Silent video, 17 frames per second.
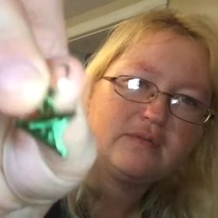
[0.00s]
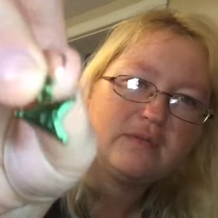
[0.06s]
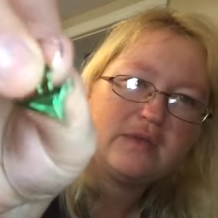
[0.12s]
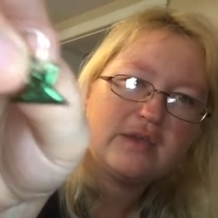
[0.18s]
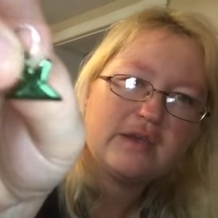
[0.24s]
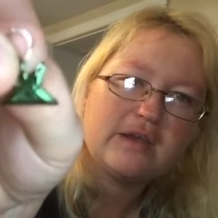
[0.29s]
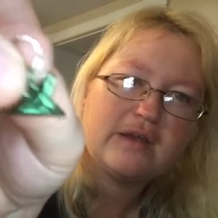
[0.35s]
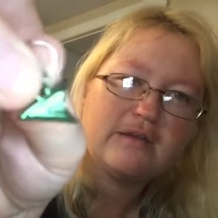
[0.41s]

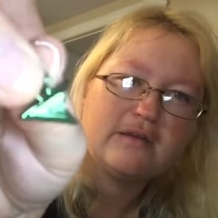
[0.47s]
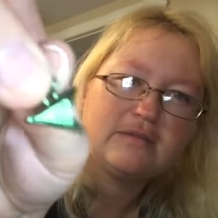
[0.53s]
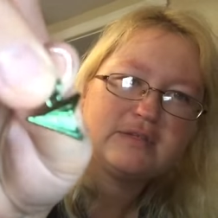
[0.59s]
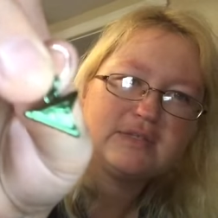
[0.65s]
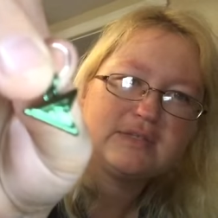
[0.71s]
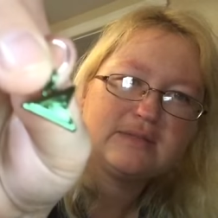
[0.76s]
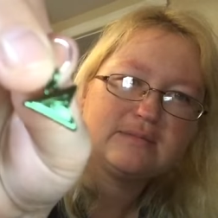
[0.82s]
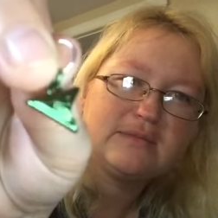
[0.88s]
the arrow
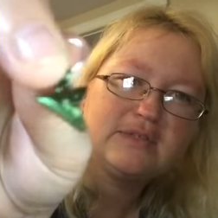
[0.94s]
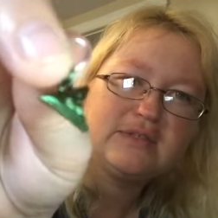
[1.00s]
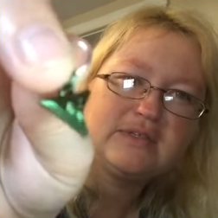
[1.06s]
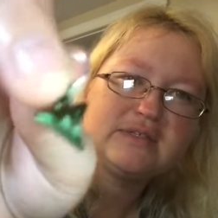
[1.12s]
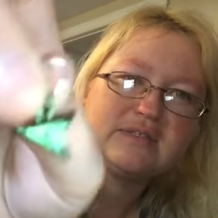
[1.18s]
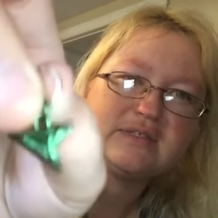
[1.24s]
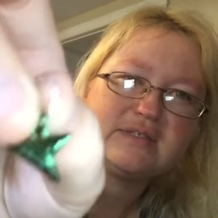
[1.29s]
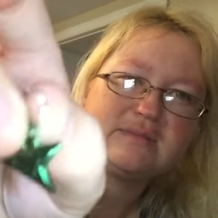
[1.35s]

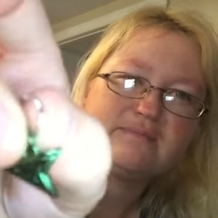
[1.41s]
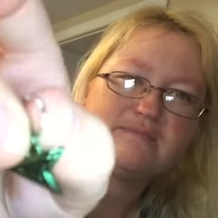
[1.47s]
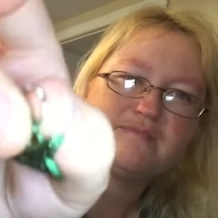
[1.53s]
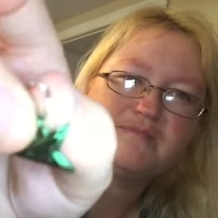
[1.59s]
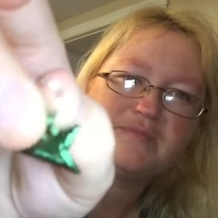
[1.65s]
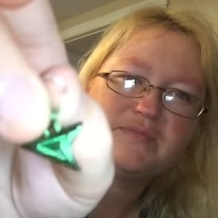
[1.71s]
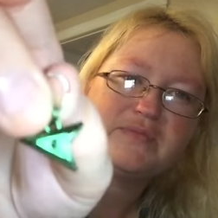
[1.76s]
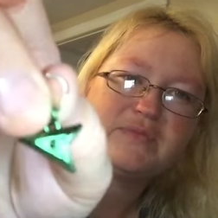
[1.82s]
symbol, and
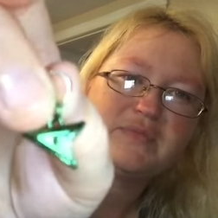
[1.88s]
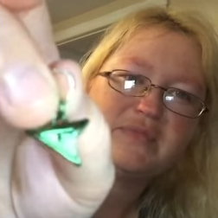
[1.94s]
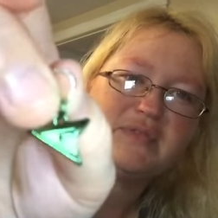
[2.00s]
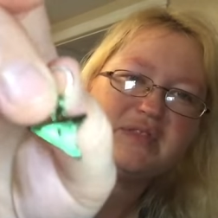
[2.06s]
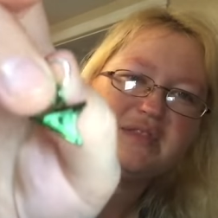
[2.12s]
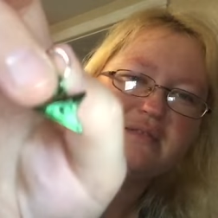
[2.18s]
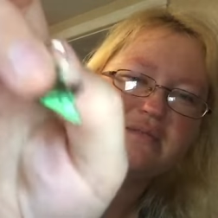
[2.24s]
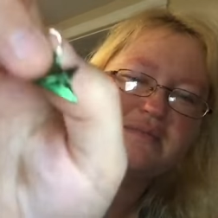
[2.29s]

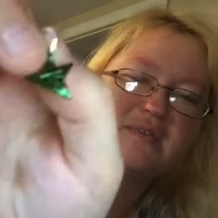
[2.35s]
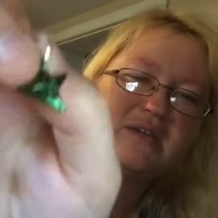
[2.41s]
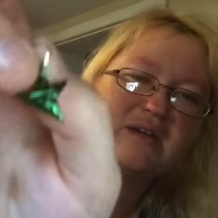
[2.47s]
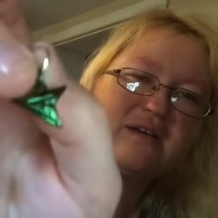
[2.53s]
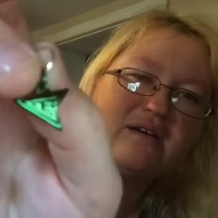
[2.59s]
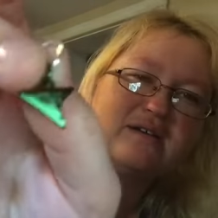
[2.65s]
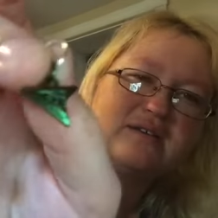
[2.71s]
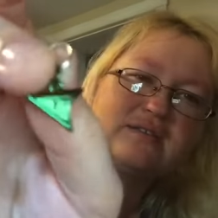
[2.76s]
it's
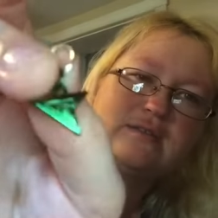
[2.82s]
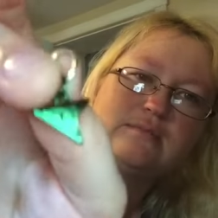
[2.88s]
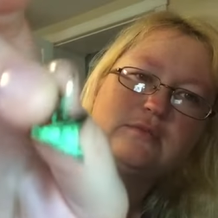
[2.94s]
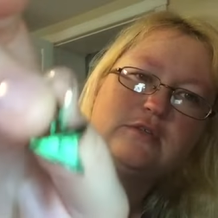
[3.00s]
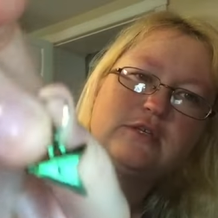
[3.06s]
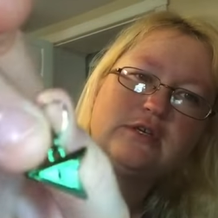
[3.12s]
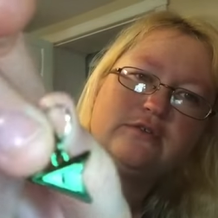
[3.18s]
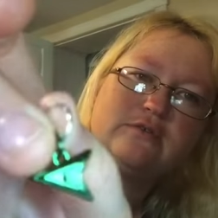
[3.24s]

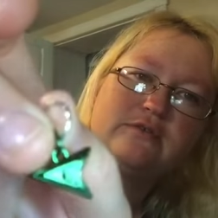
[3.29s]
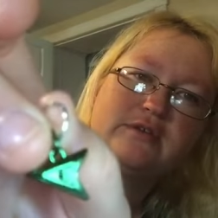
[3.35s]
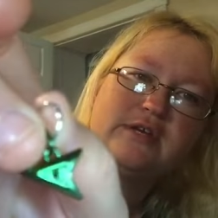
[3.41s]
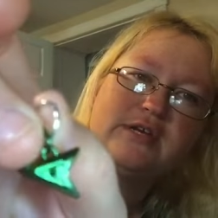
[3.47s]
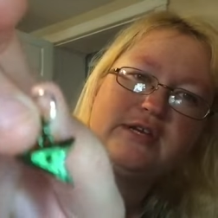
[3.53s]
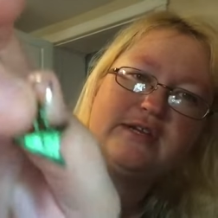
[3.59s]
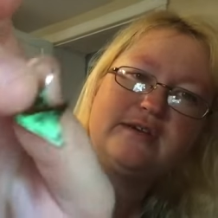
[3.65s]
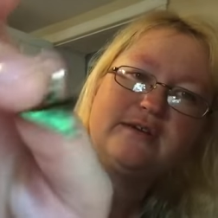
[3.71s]
awesomely
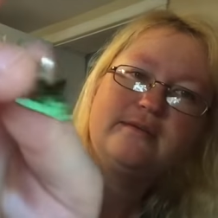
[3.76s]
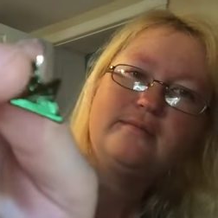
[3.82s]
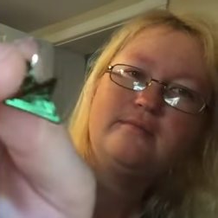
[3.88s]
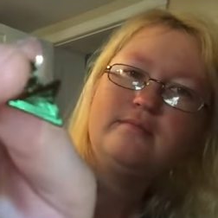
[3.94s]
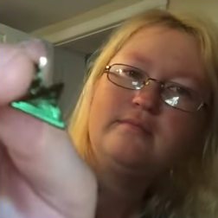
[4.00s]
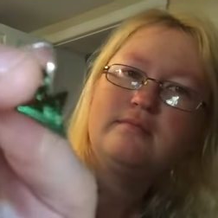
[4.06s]
green.